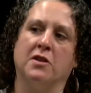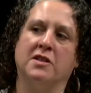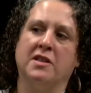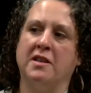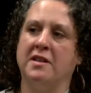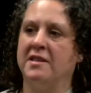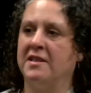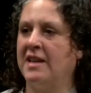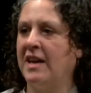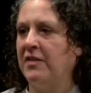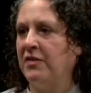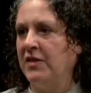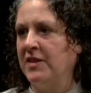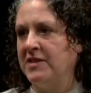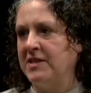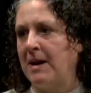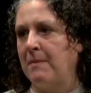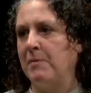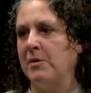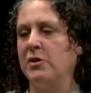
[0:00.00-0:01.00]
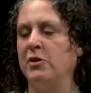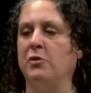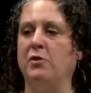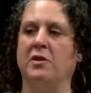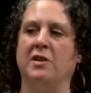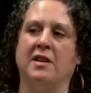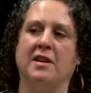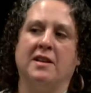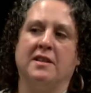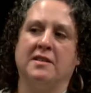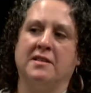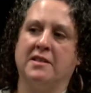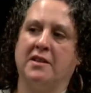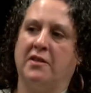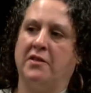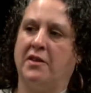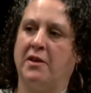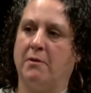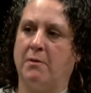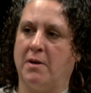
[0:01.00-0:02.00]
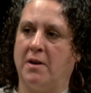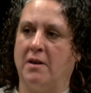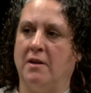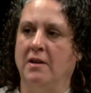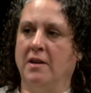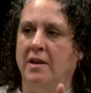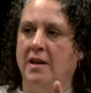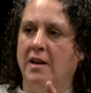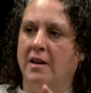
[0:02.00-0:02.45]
didn't get this opportunity until they were